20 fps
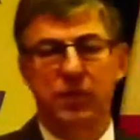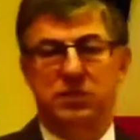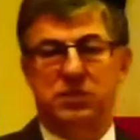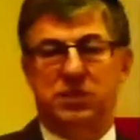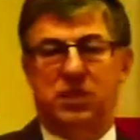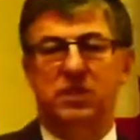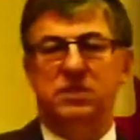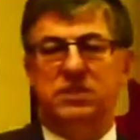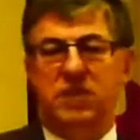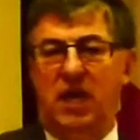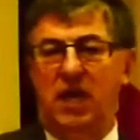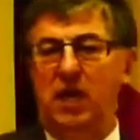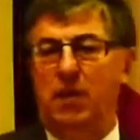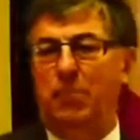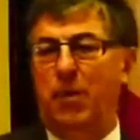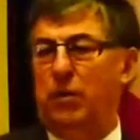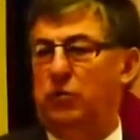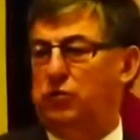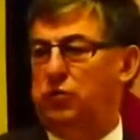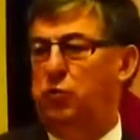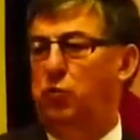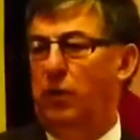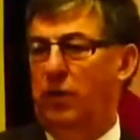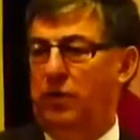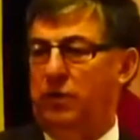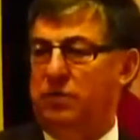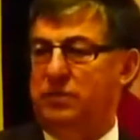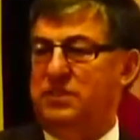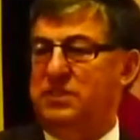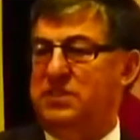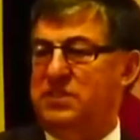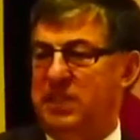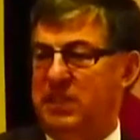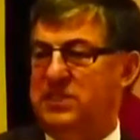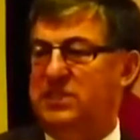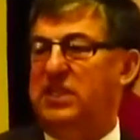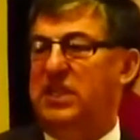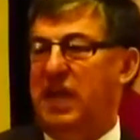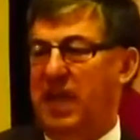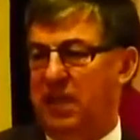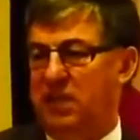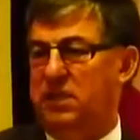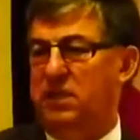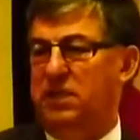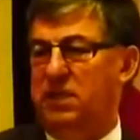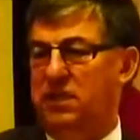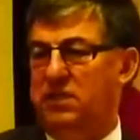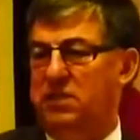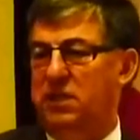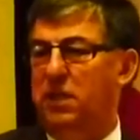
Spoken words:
contain about 260 entities,